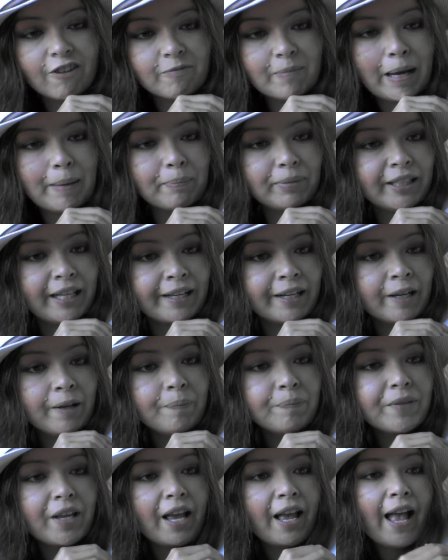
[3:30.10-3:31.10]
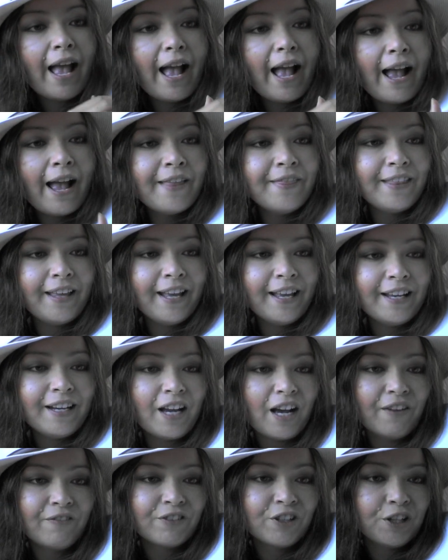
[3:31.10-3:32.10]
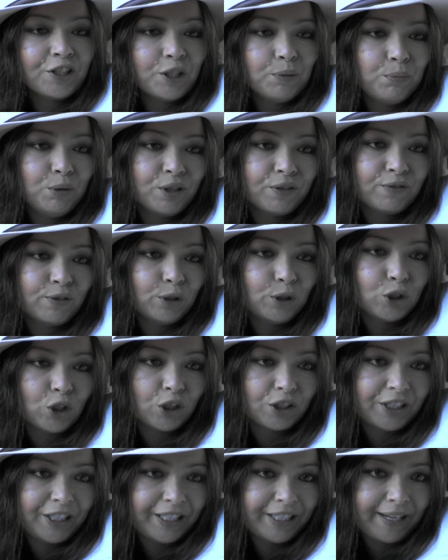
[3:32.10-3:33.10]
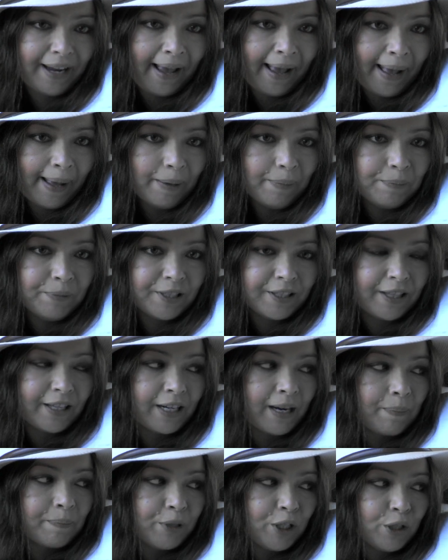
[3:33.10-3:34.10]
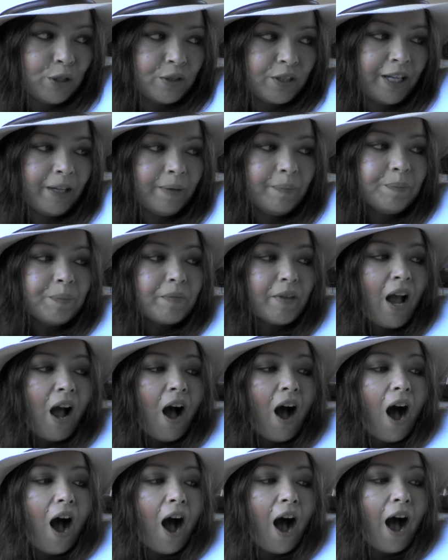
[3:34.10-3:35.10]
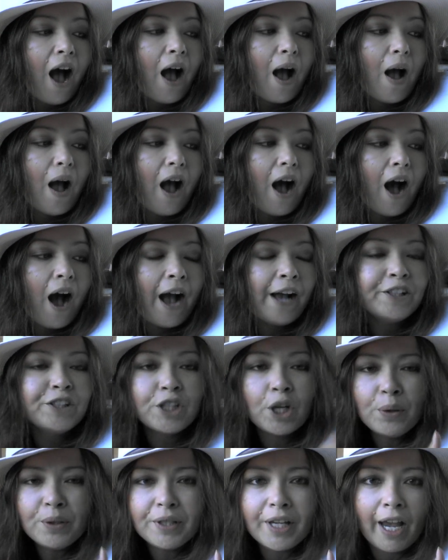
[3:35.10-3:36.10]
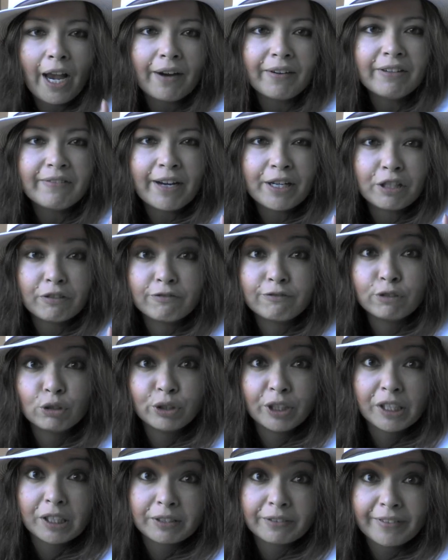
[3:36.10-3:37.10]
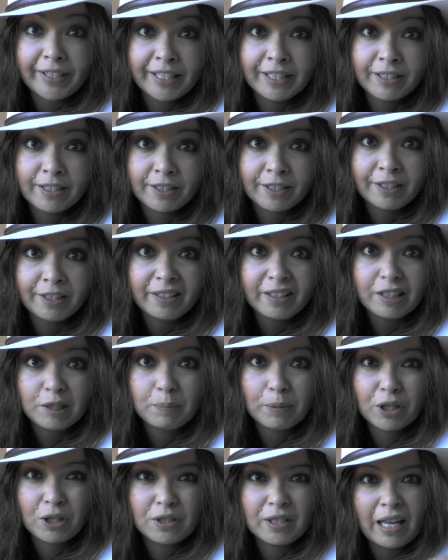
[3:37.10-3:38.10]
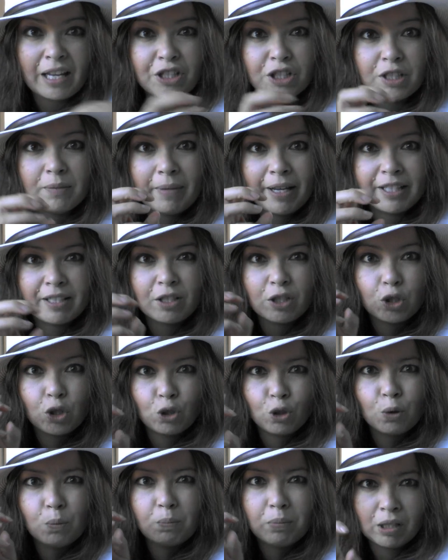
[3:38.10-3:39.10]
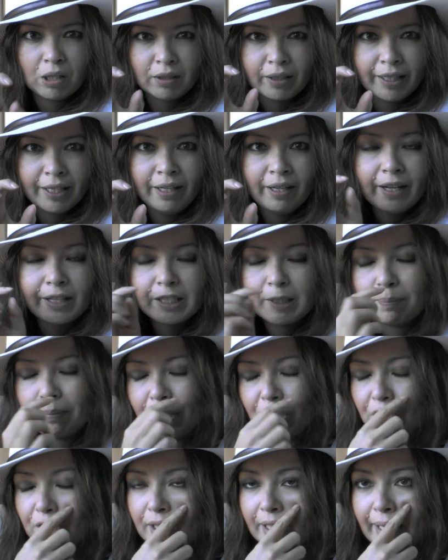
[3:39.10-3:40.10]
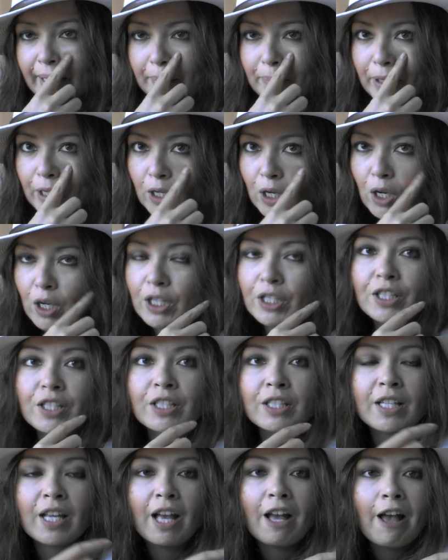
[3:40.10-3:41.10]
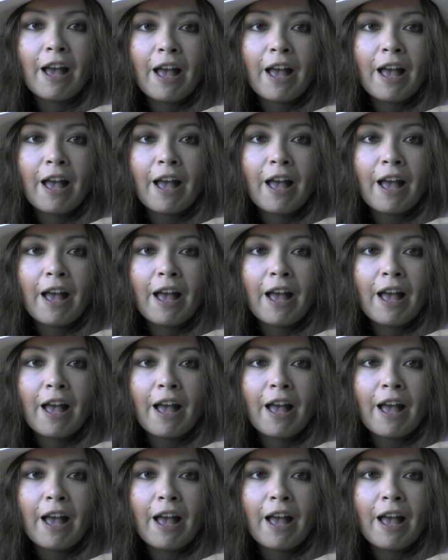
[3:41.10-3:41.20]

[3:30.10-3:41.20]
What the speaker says: my planner. And then I've got the beautiful dotty tabs that I'm using. I don't carry around a full year of inserts because that just makes it too bulky, especially because